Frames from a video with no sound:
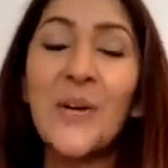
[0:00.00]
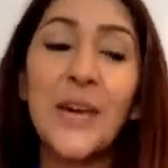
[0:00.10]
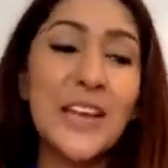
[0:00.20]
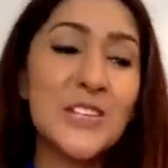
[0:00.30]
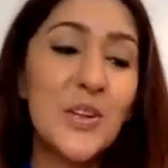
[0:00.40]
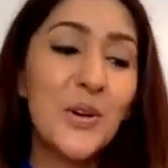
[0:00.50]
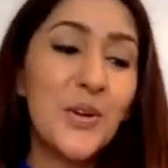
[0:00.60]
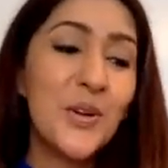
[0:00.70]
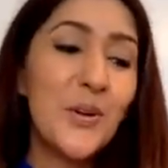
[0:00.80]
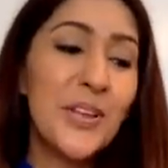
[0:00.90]
Okay, so
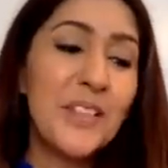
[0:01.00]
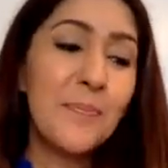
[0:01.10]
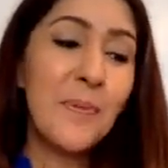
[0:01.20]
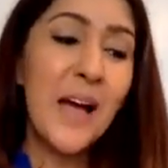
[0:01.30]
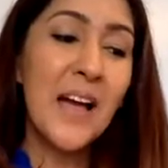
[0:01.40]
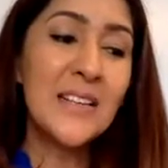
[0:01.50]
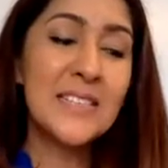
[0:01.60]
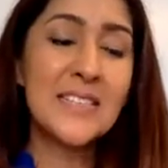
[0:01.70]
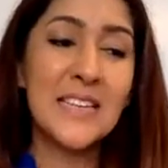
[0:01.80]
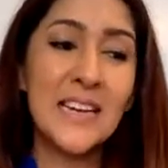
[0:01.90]
in the
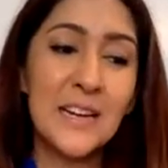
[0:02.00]
past,